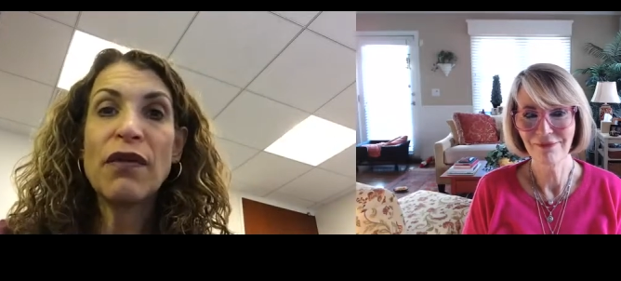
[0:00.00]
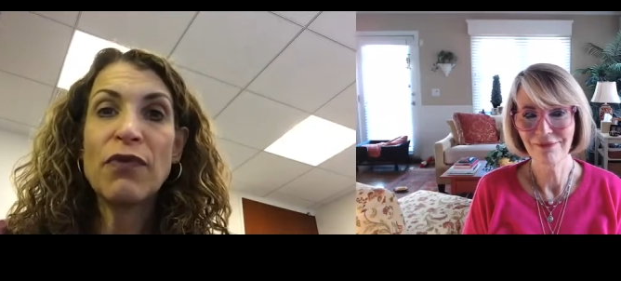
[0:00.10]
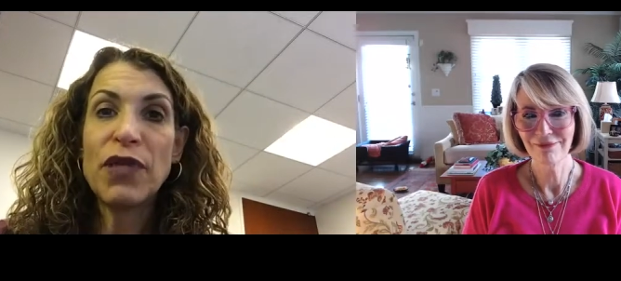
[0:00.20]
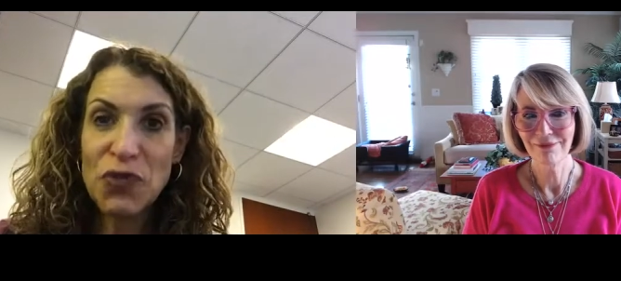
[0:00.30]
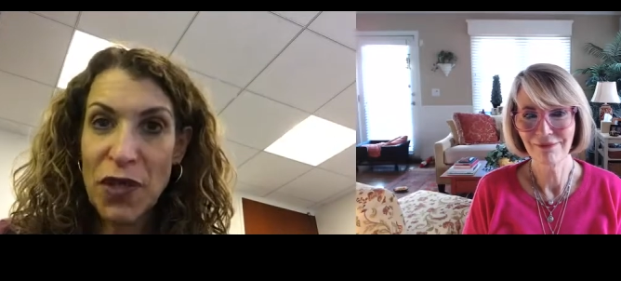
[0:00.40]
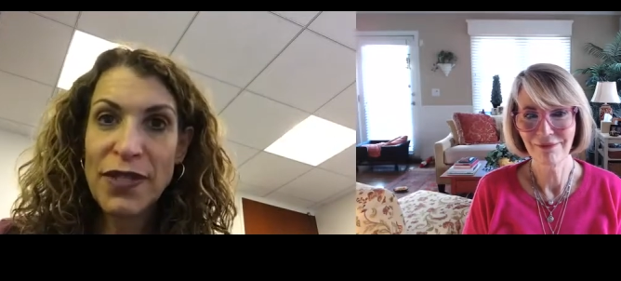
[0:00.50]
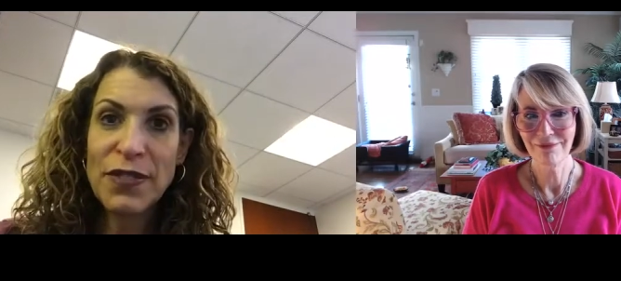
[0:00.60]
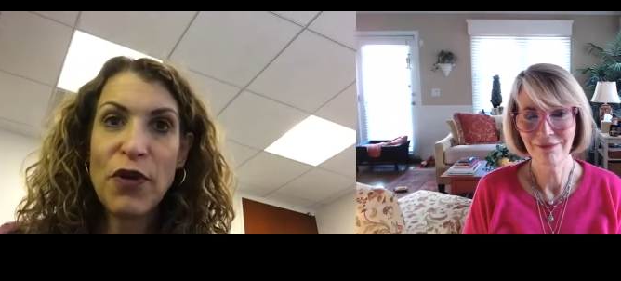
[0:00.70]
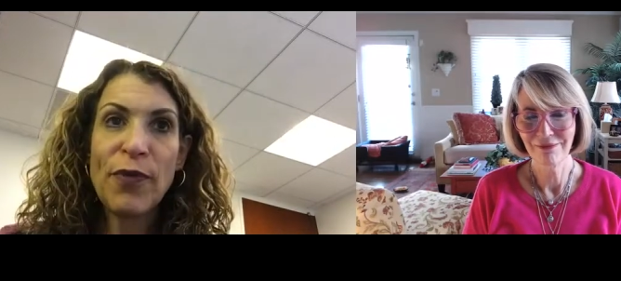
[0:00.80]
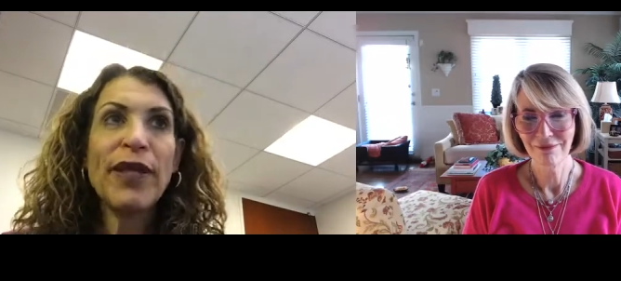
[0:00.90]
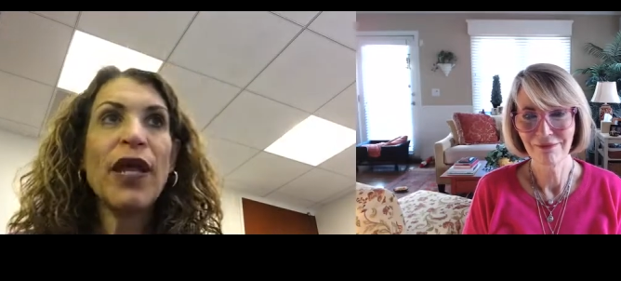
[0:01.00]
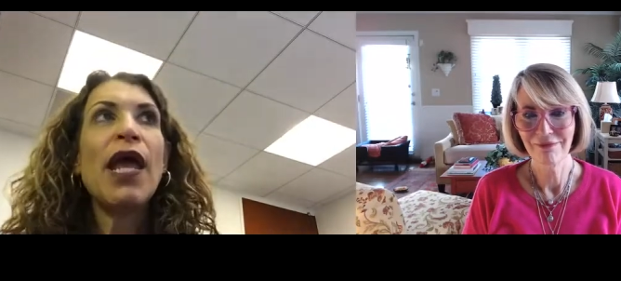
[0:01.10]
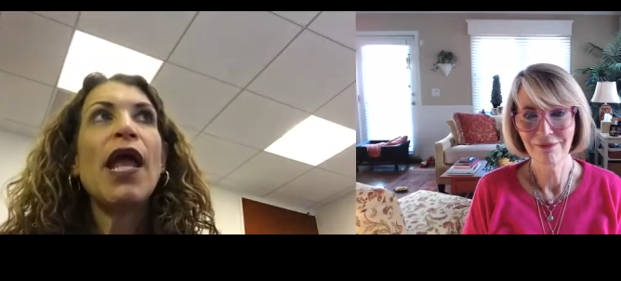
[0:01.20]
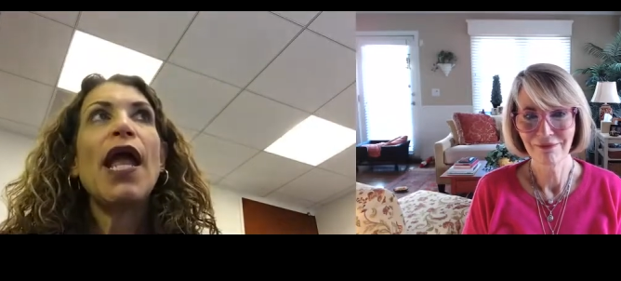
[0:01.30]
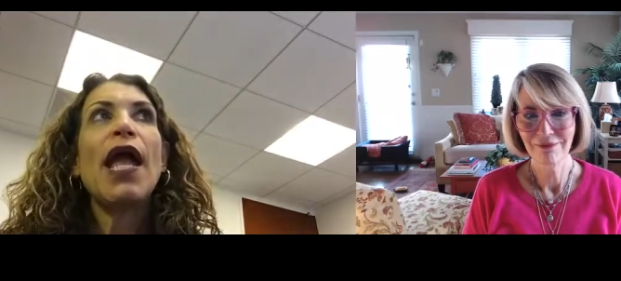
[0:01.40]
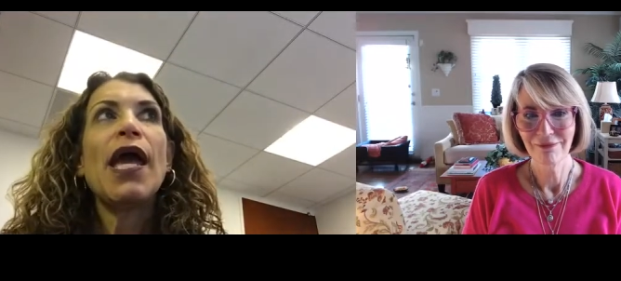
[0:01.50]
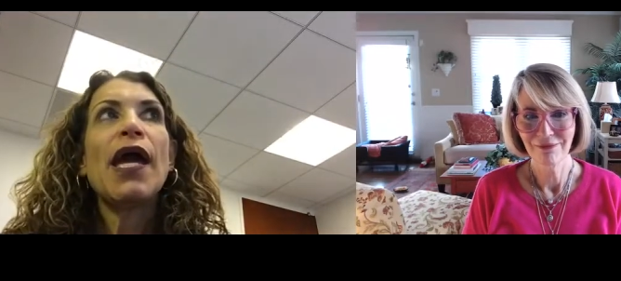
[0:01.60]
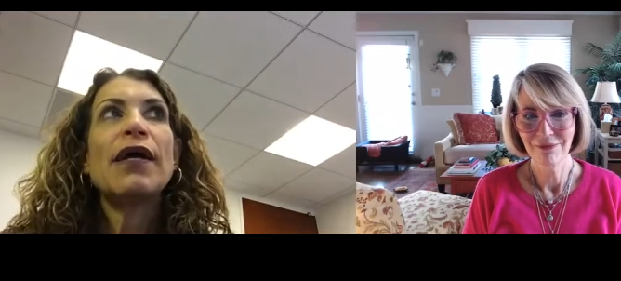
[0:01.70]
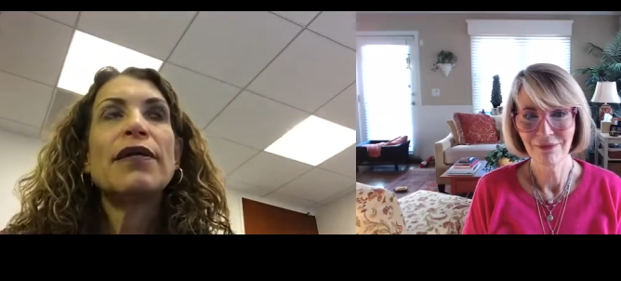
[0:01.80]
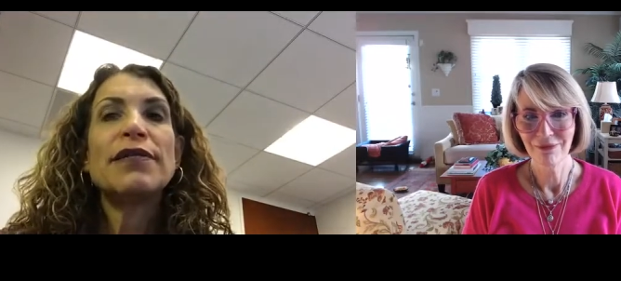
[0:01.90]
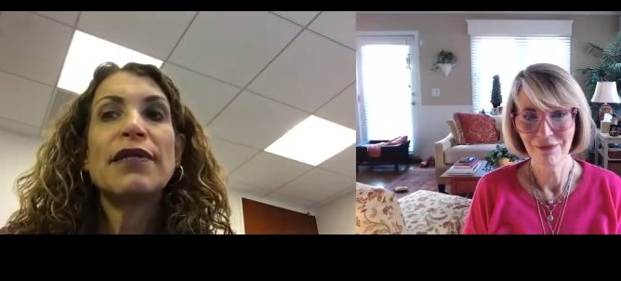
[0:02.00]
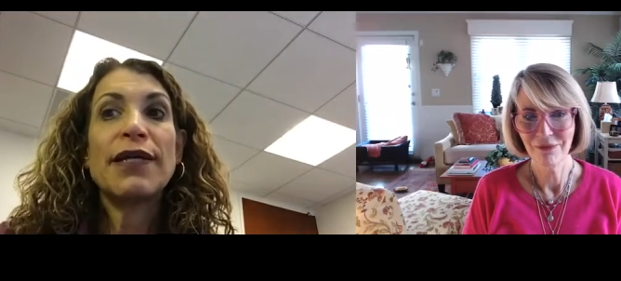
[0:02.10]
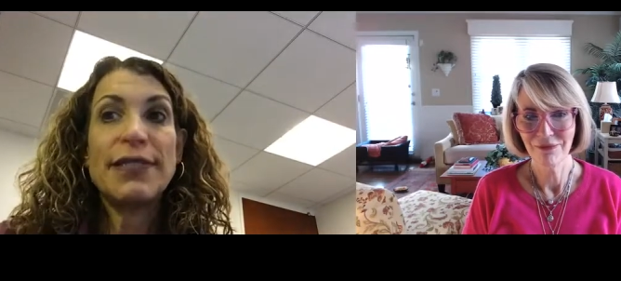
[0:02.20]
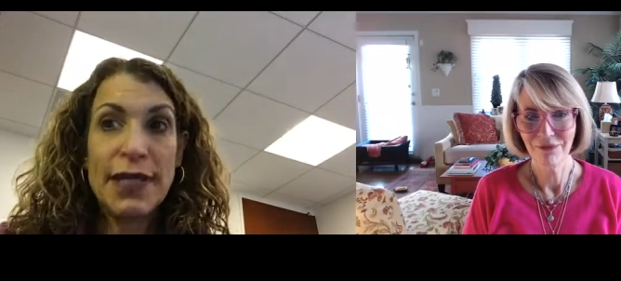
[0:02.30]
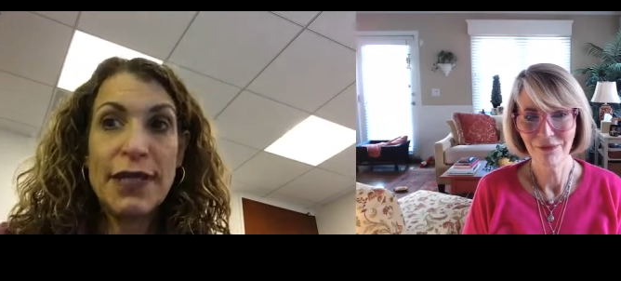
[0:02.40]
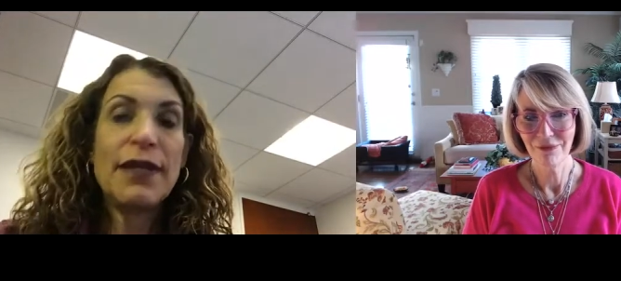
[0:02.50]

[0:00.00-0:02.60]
Speaker 1: We can do that experiment and I did.